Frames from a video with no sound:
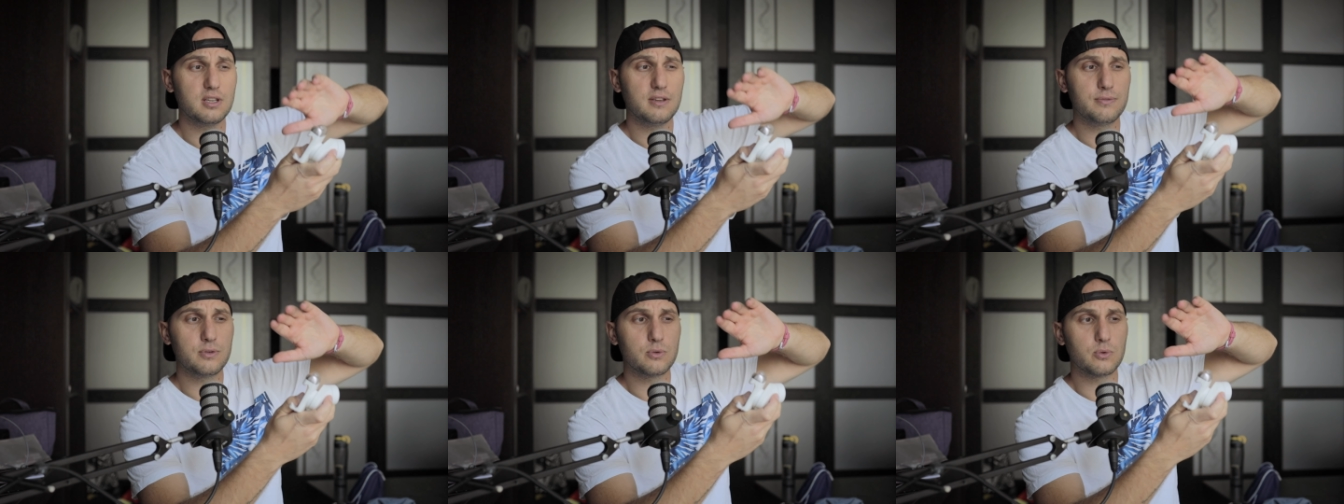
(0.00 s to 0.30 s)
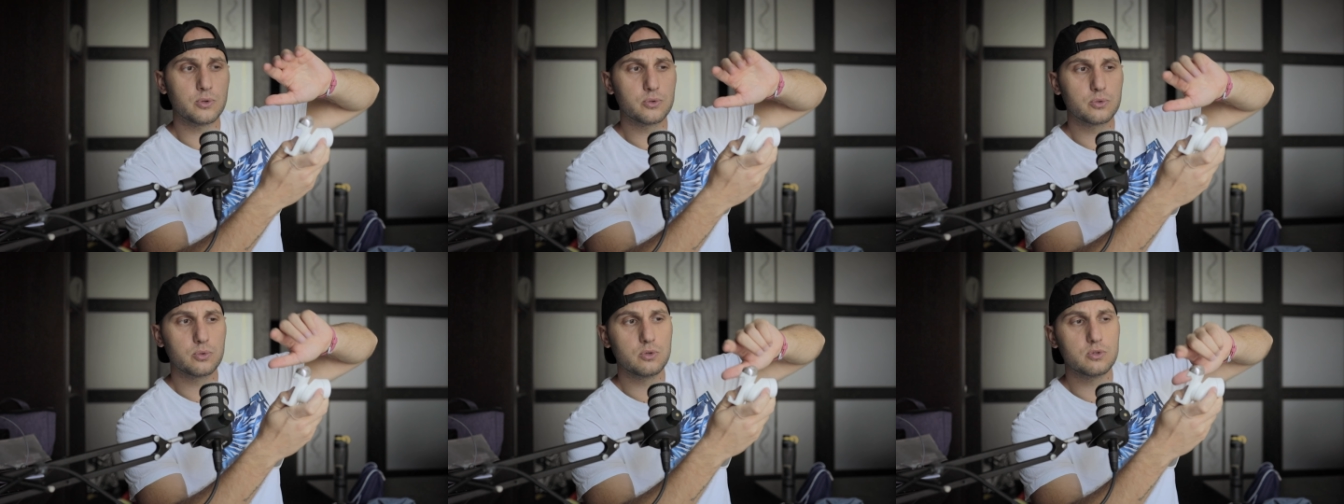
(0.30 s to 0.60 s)
If you
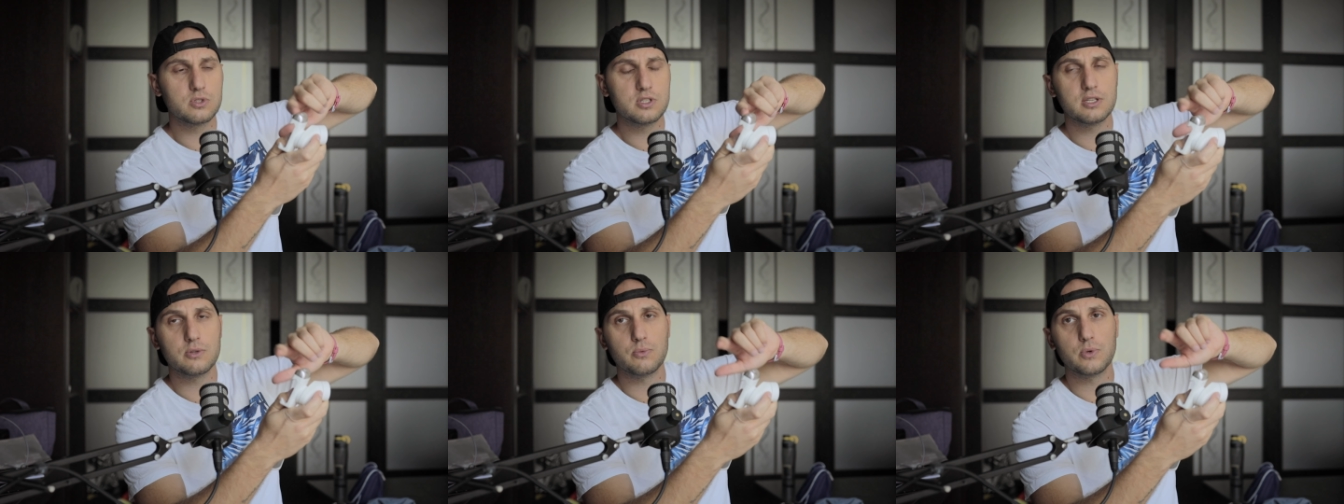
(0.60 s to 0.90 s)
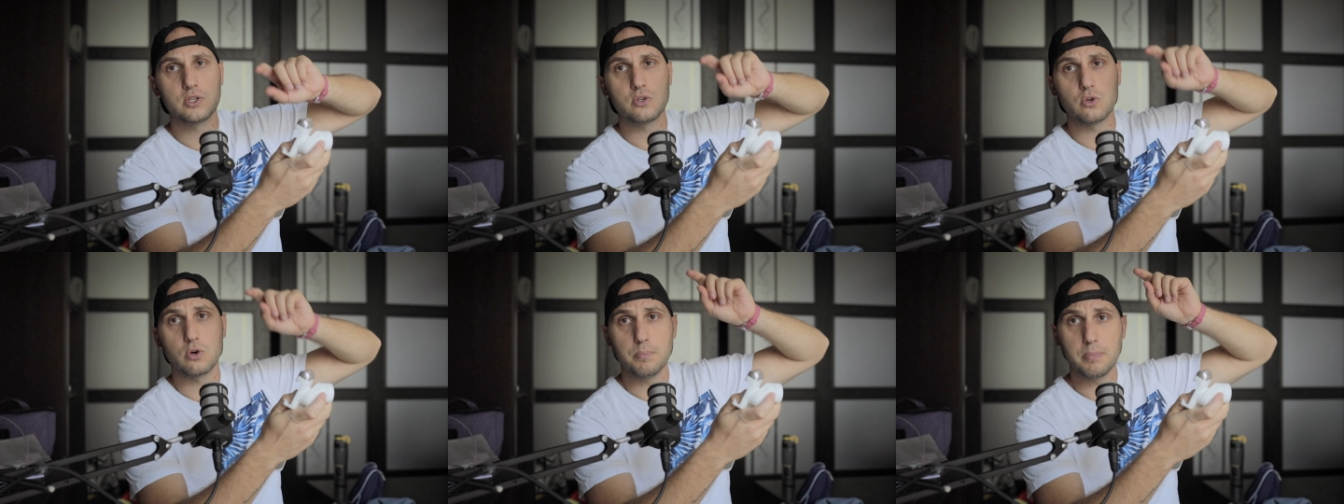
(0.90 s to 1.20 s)
want to use it
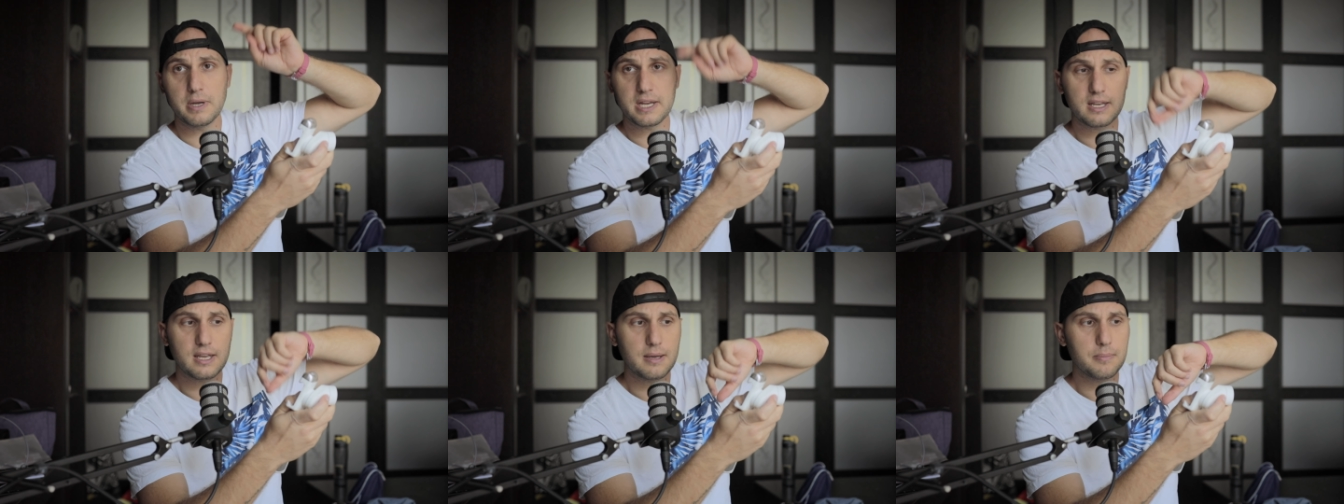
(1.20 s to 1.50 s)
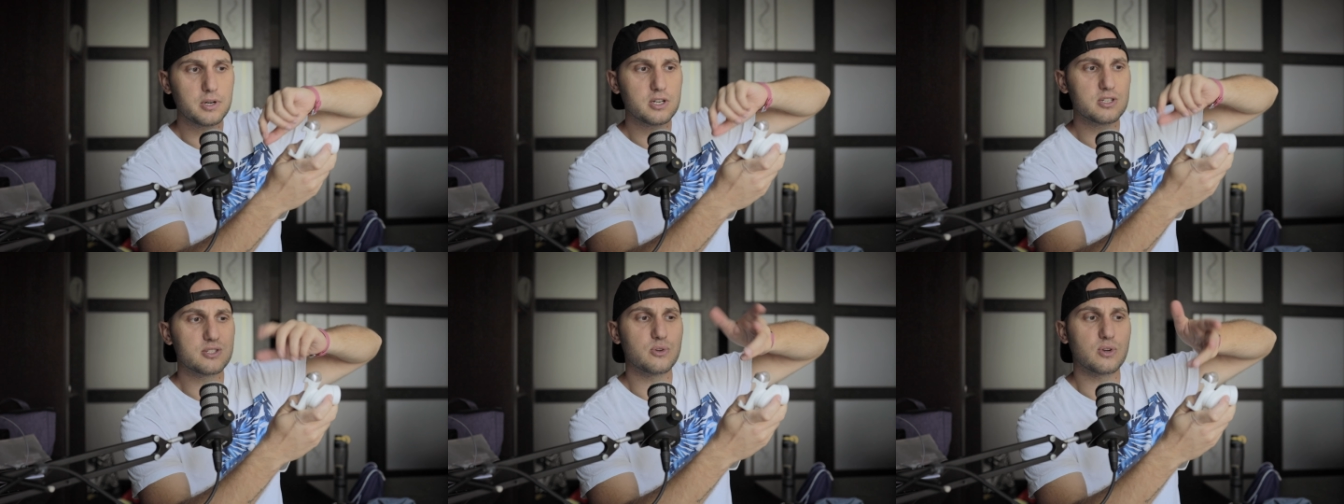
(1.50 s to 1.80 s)
with your back
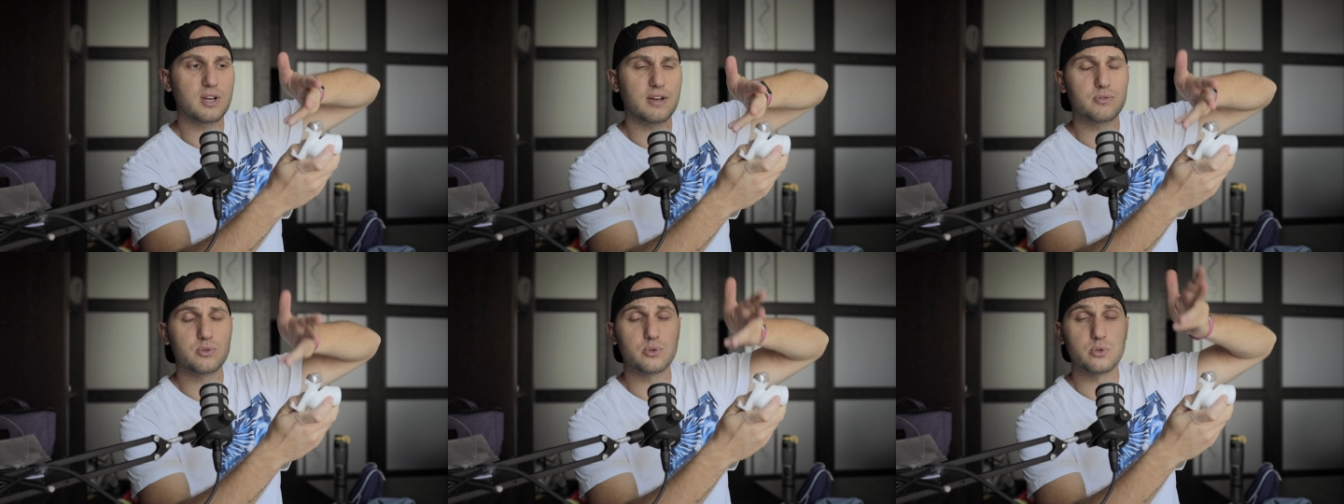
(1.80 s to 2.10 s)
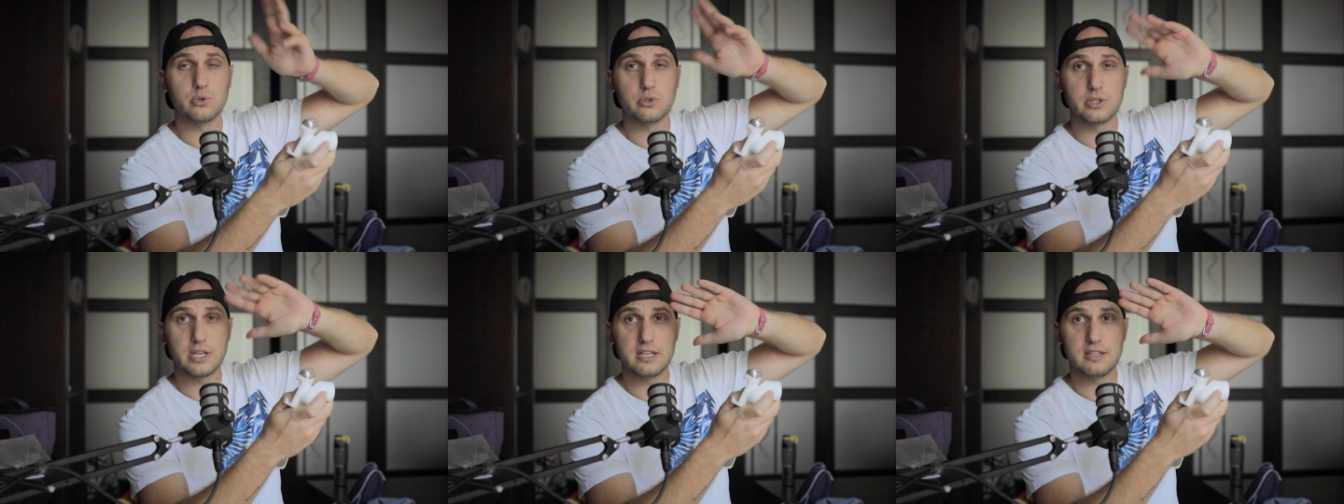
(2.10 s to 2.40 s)
cameras, you have
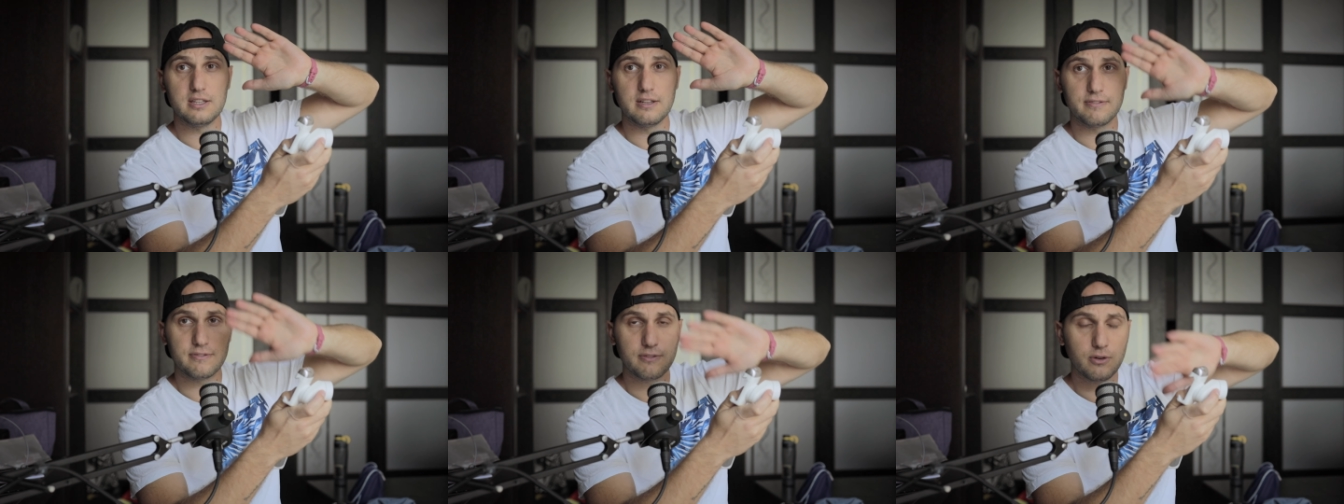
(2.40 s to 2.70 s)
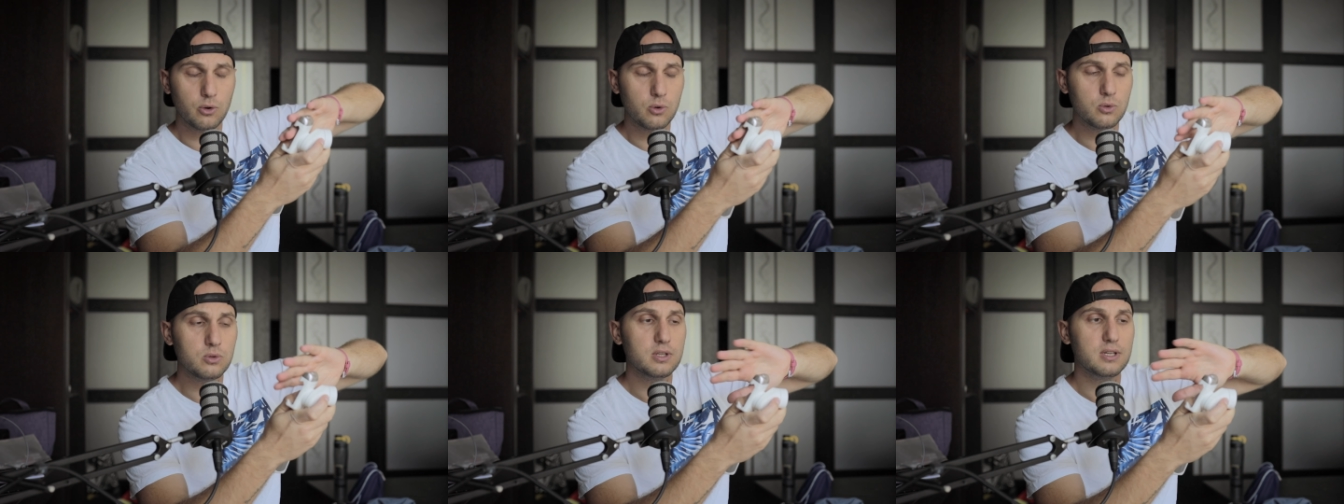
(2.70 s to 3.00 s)
to rotate the
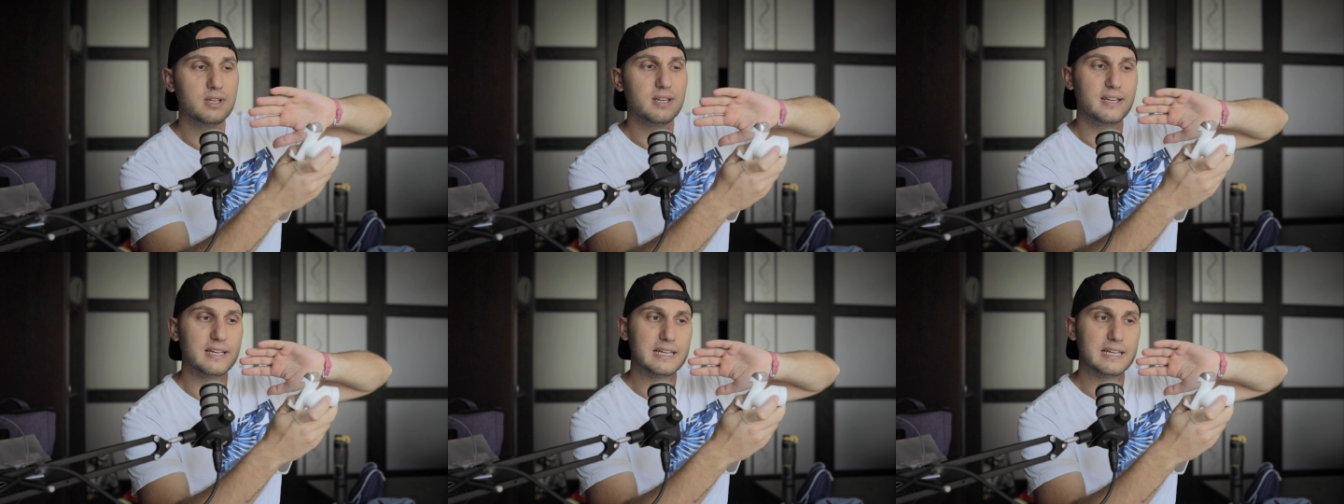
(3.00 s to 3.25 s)
phone.